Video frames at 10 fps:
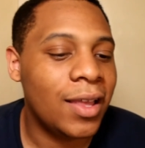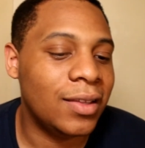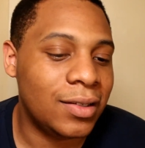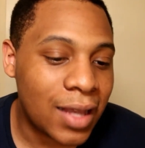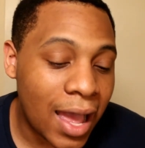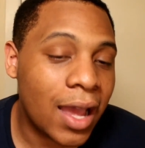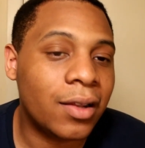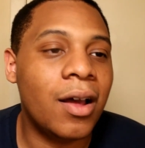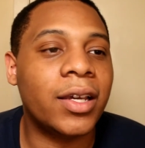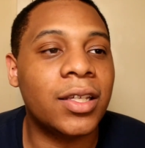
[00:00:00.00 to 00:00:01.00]
The
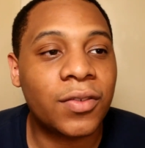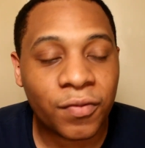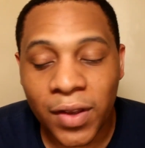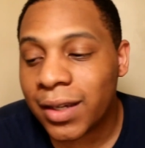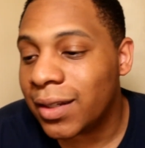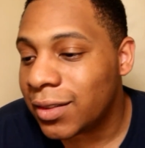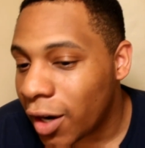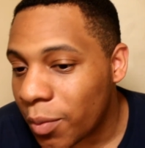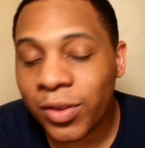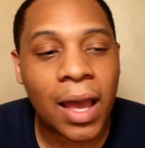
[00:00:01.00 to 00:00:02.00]
dialogue is fucking
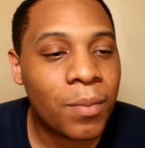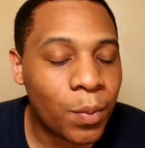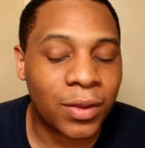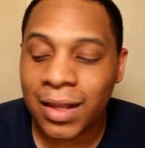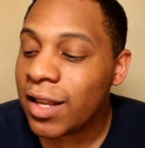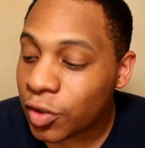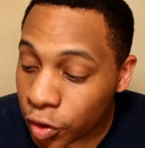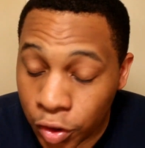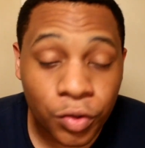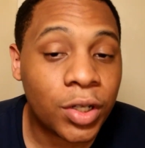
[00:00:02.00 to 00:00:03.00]
terrible. I remember that
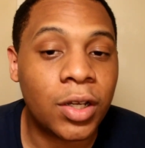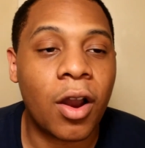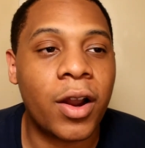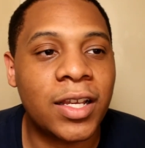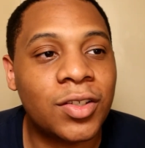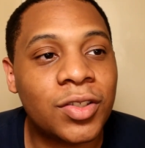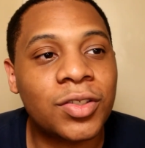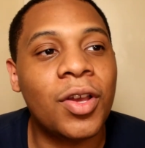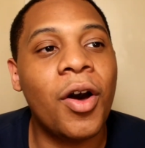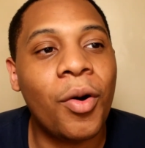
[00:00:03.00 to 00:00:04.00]
security guard
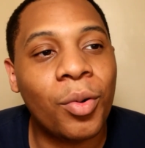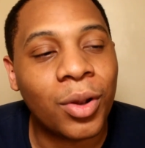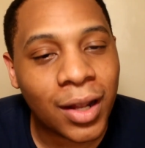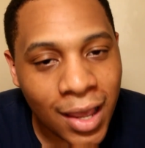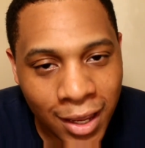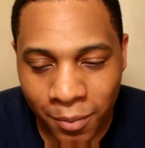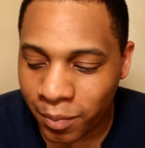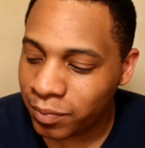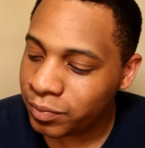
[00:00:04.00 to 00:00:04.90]
is so lame.